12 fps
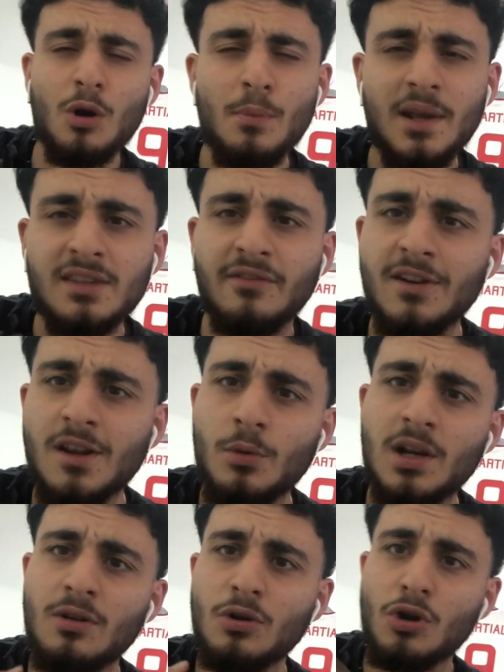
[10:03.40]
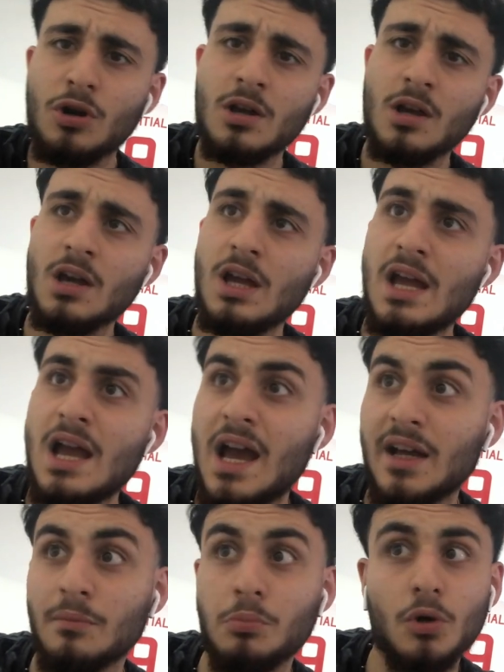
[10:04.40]
want to make the video really long
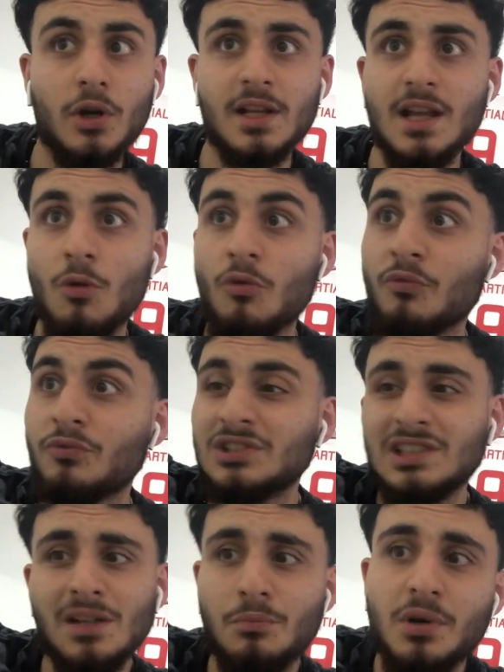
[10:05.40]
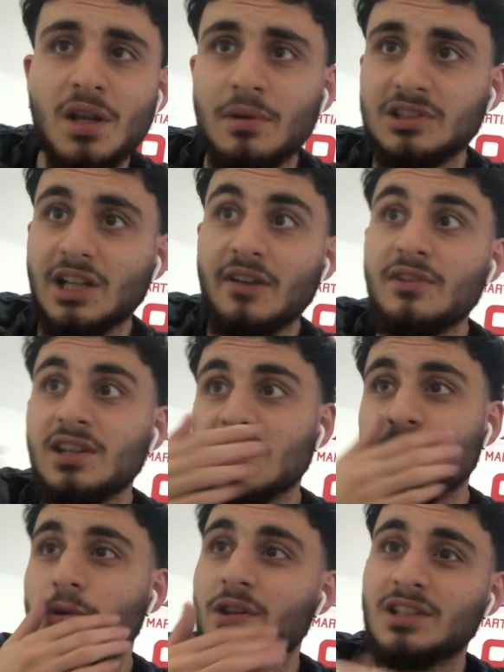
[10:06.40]
and boring and that. We've seen pretty much
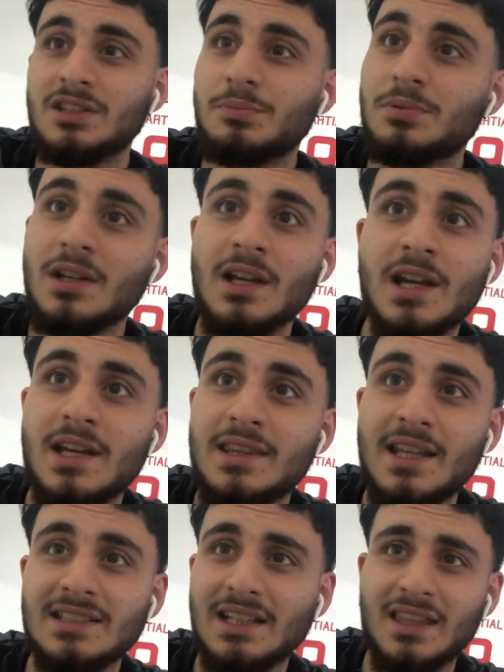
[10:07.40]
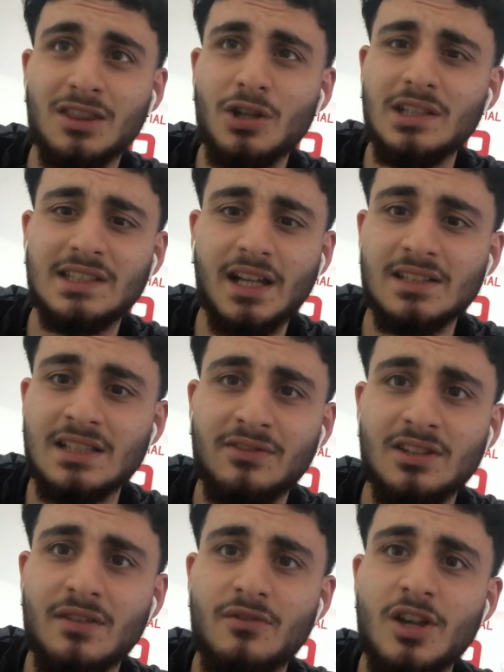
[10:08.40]
everything, but there's like 30 seconds
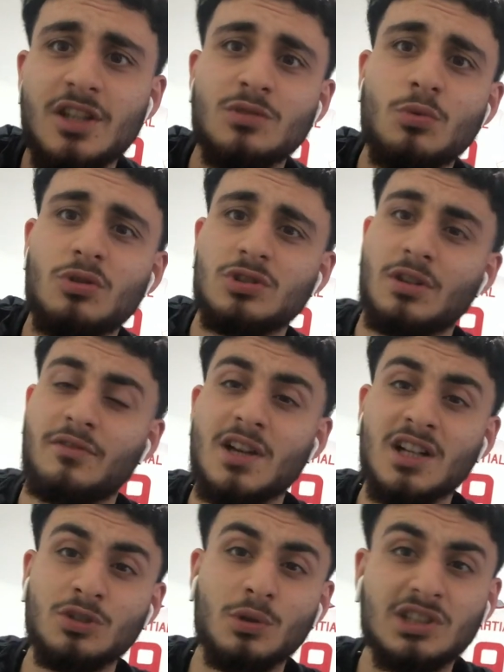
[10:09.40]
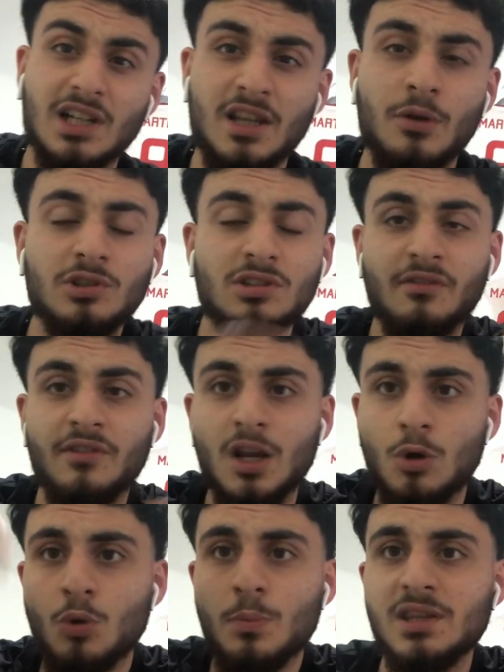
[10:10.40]
left in the video as well. So, if you guys don't want to check out the original
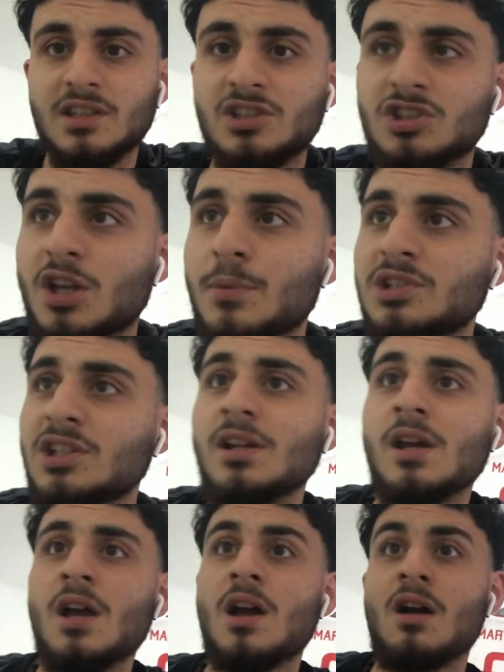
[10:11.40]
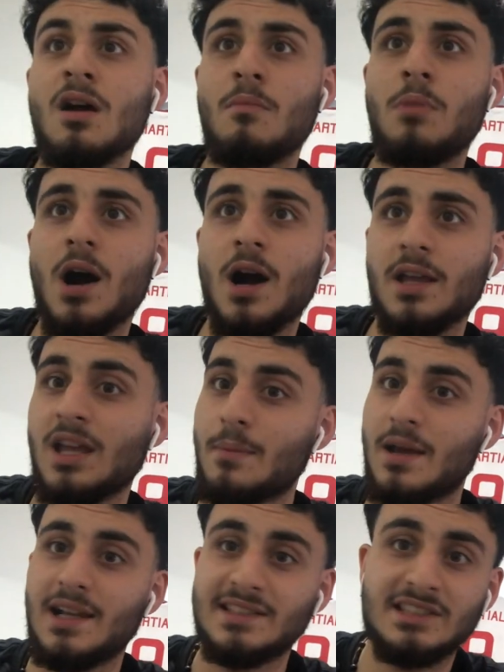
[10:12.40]
video, it will be in the description. But, yeah,
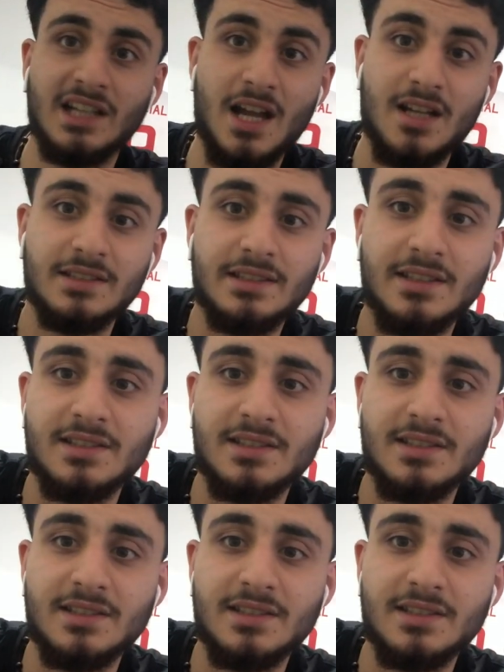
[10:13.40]
man. Let's check out his stats